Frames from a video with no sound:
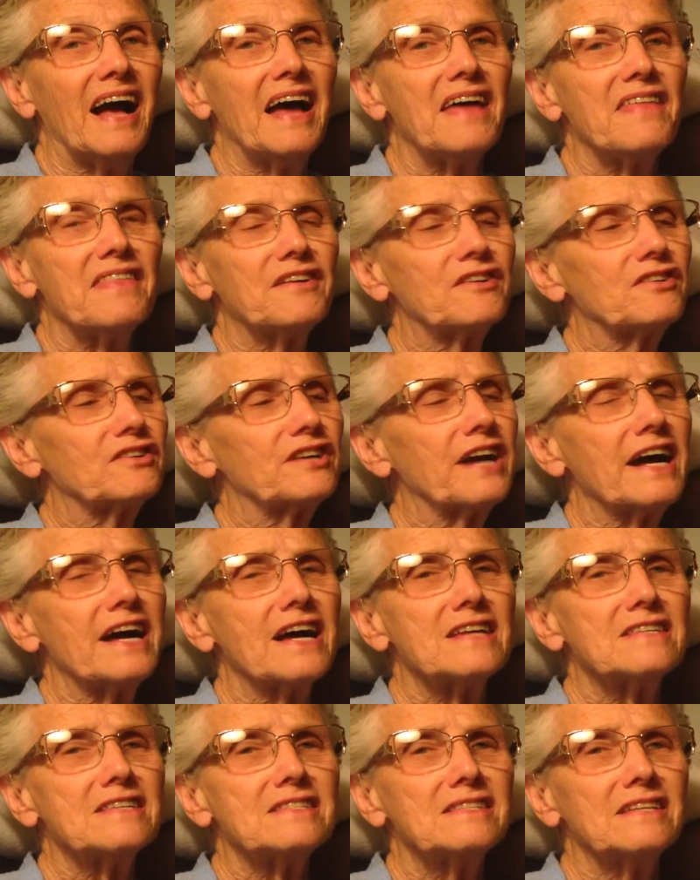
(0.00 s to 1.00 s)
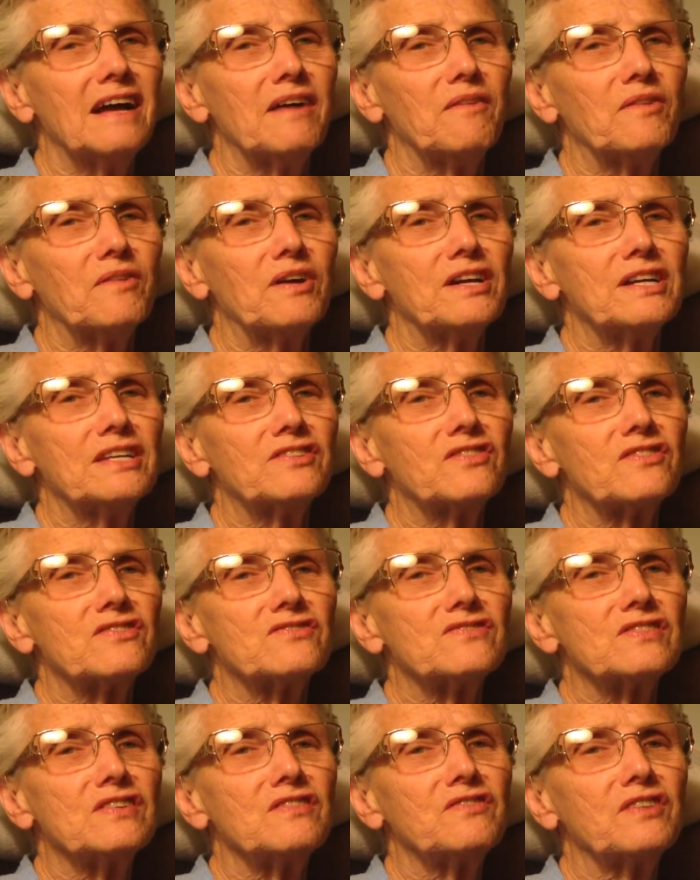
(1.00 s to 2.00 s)
Hi there, guys. How are you
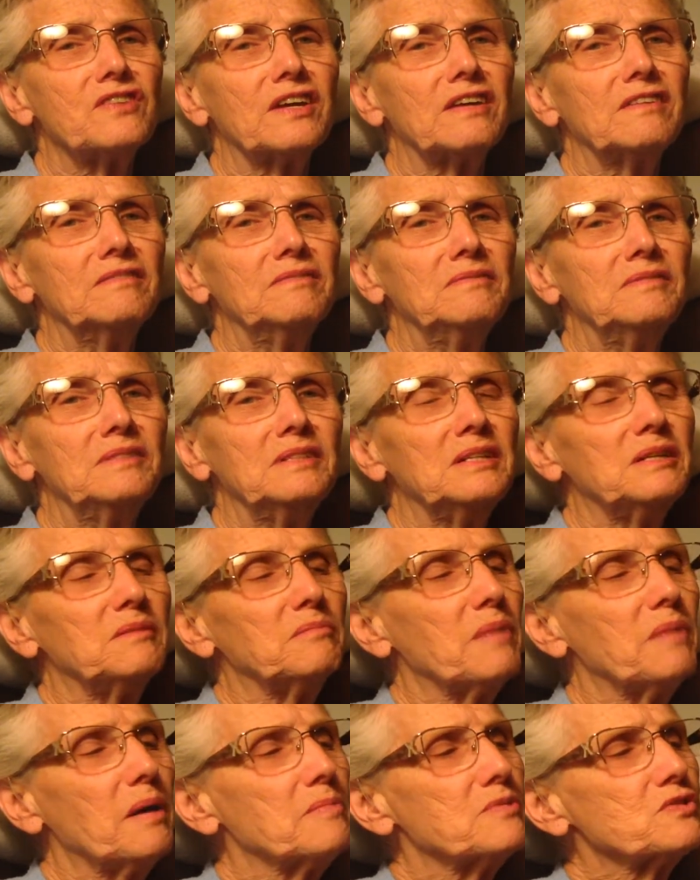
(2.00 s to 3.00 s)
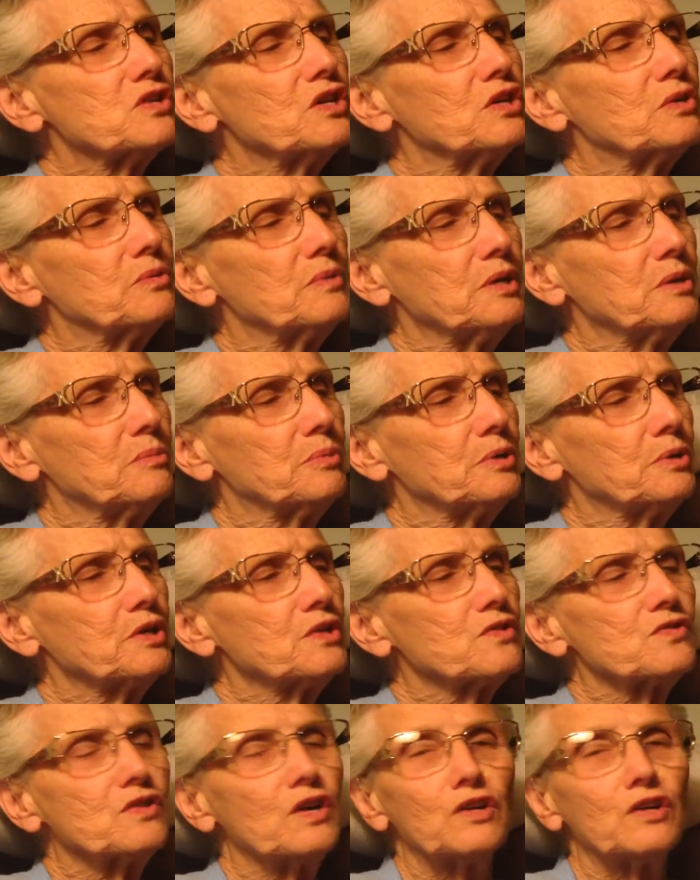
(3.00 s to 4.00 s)
this evening? is going to read a book.
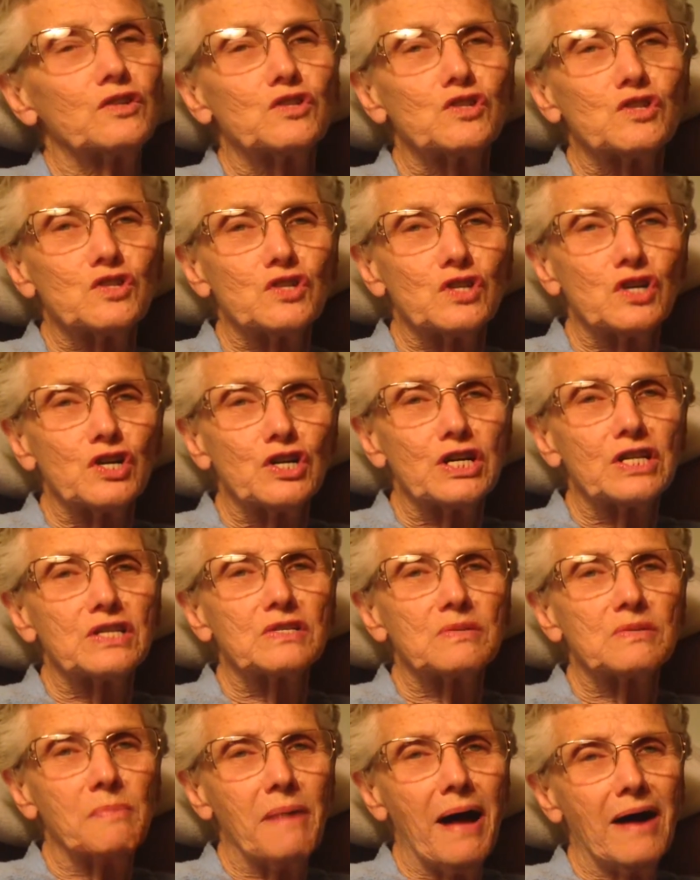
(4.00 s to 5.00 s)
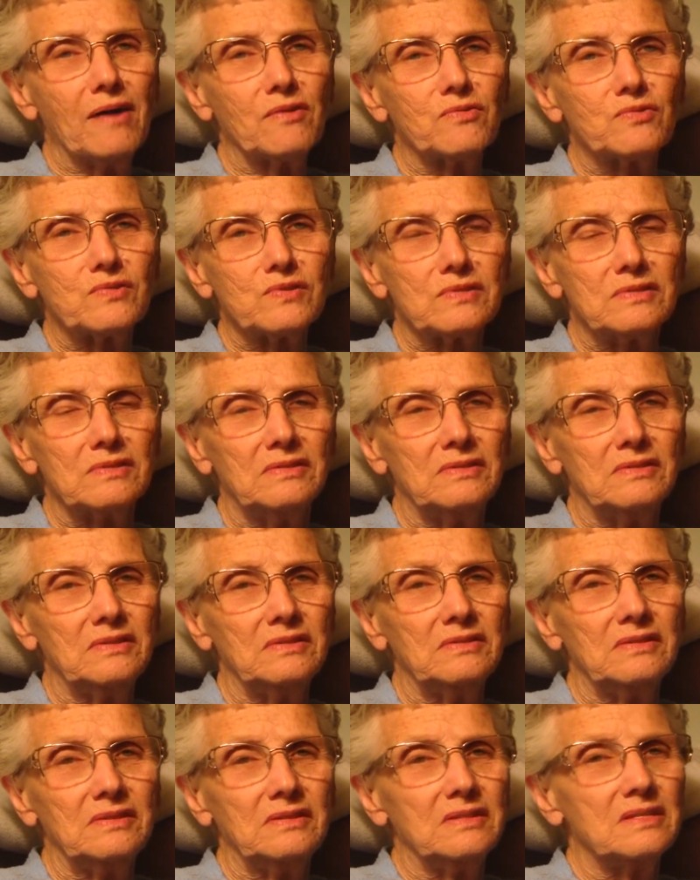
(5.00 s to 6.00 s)
It's called Circus Mouse.
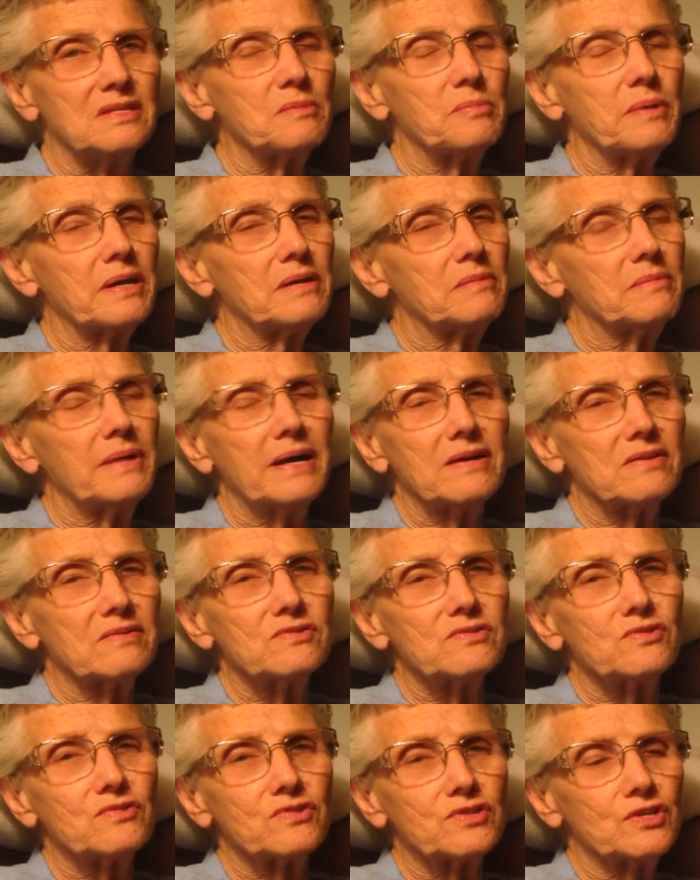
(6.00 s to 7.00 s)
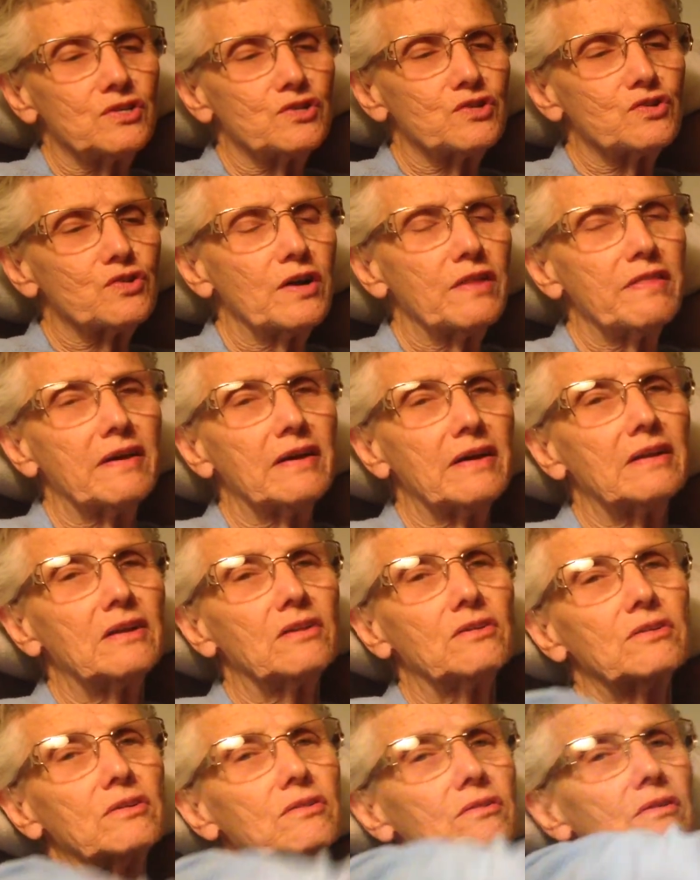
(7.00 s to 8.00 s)
It's about a mouse. You should enjoy that.
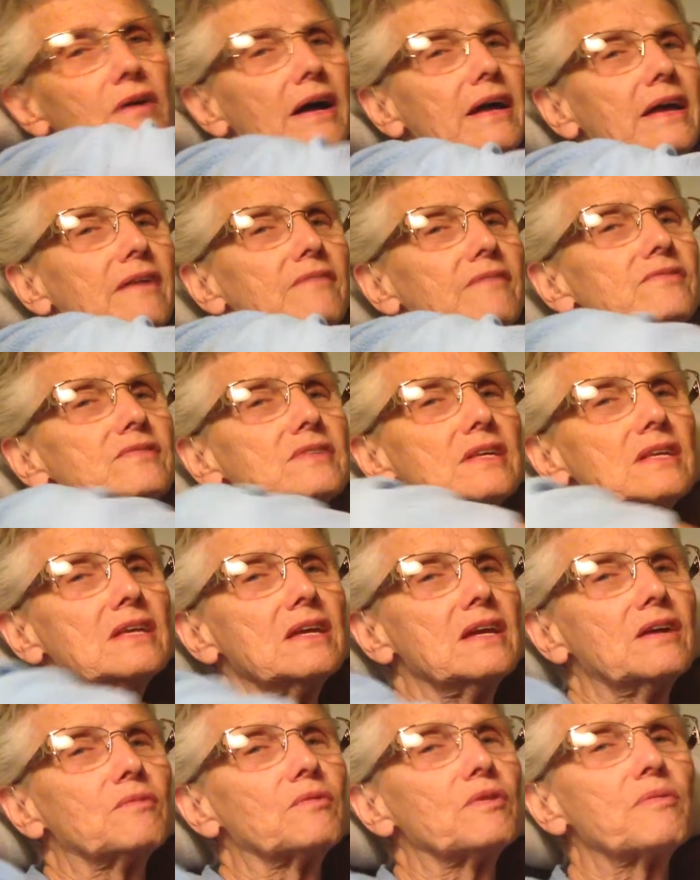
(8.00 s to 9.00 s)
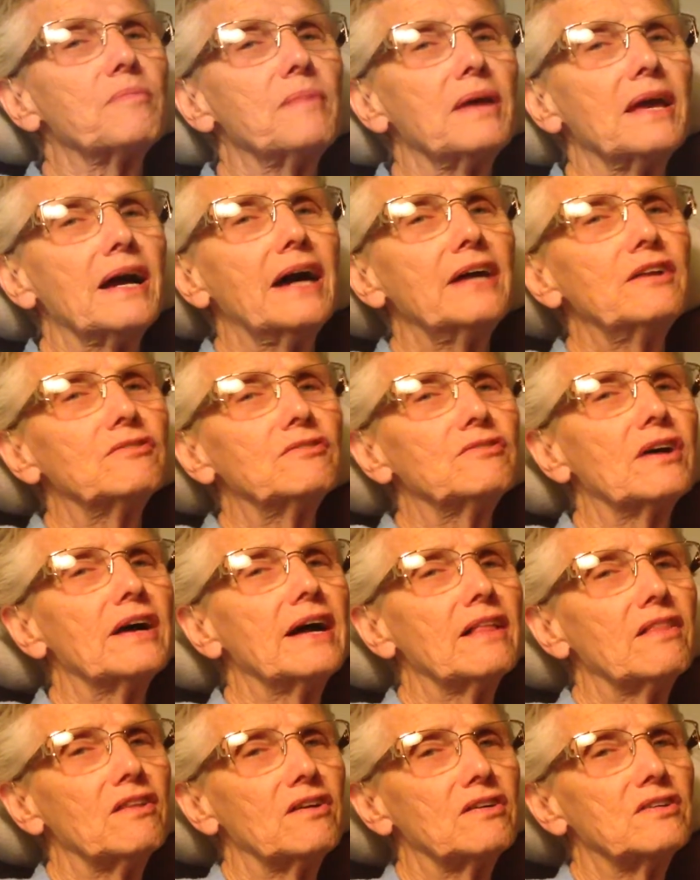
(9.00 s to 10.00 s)
And look who I have sitting here with me. I don't know
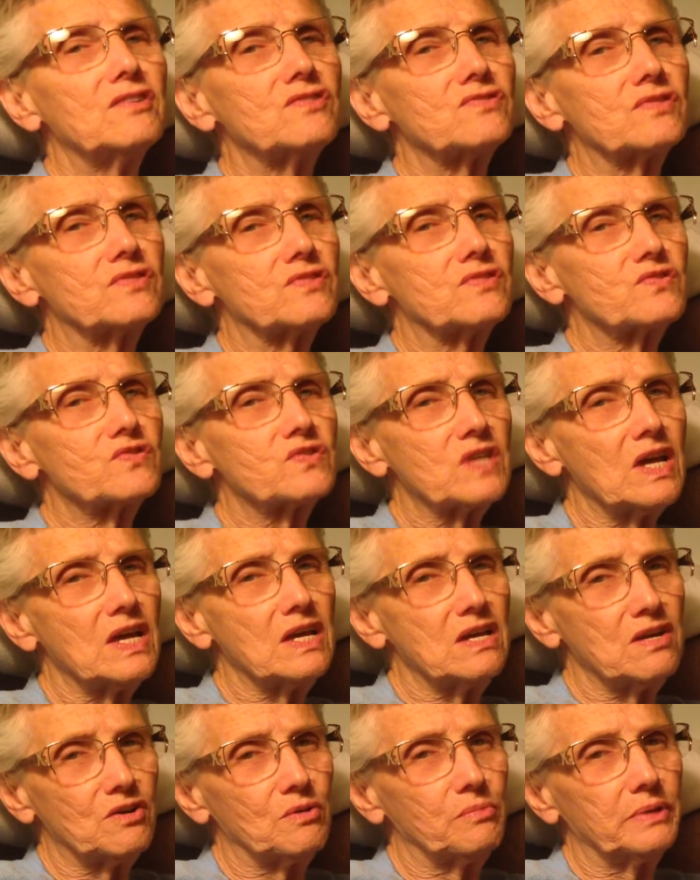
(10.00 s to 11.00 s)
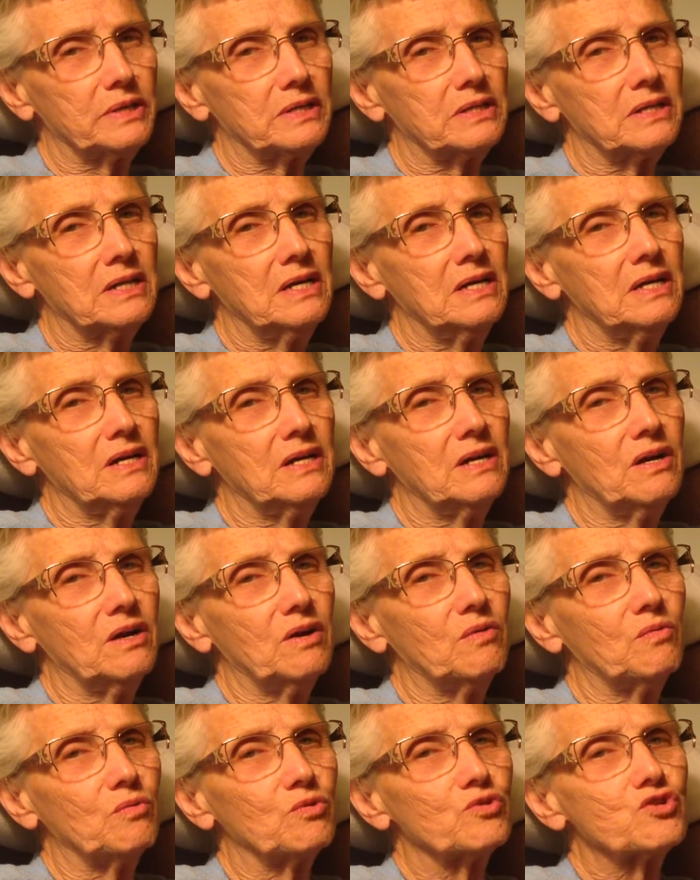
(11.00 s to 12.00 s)
how long he's going to stay here, but
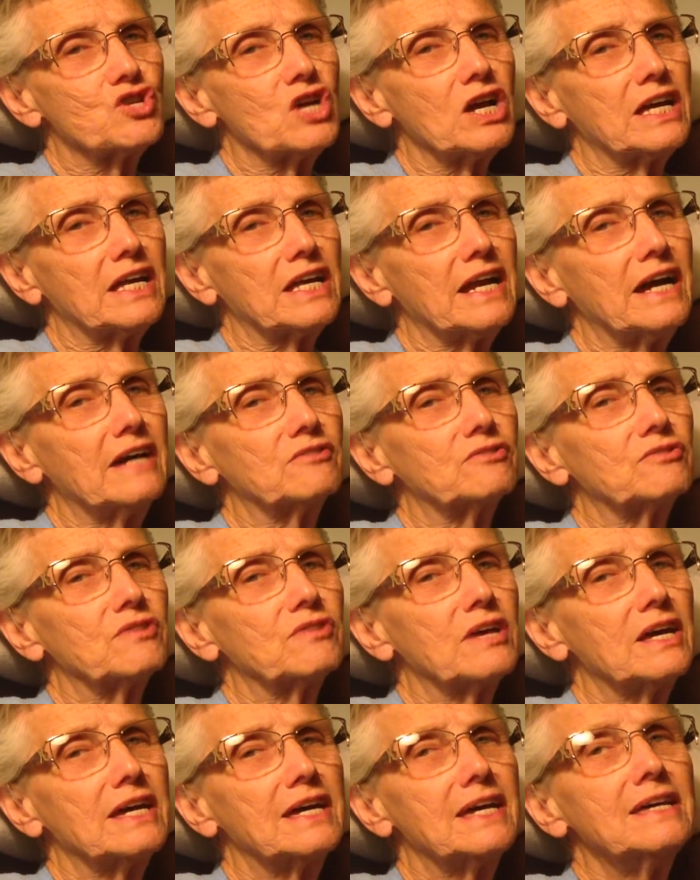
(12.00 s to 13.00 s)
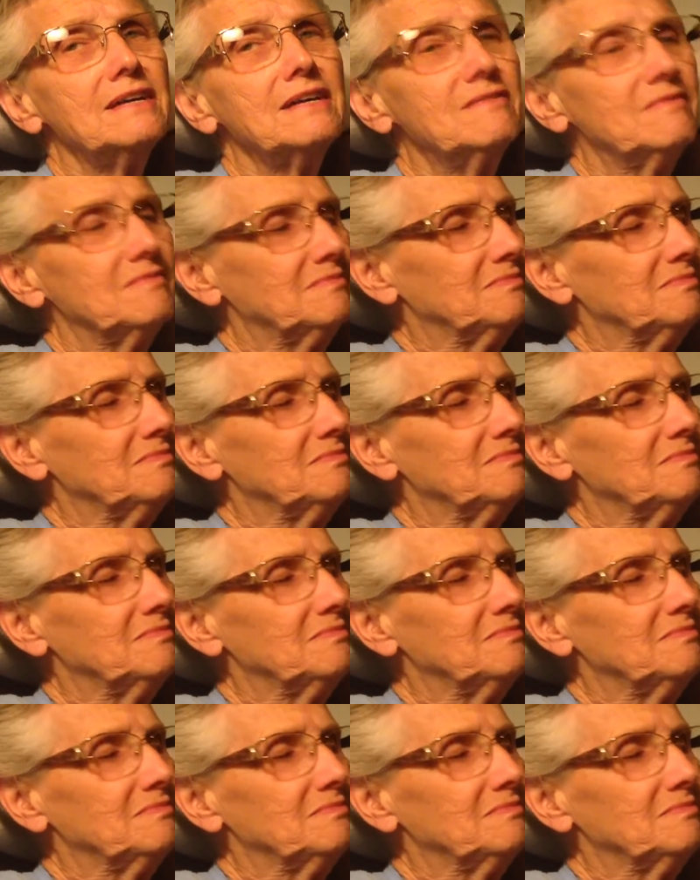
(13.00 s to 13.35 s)
we'll check it out, okay?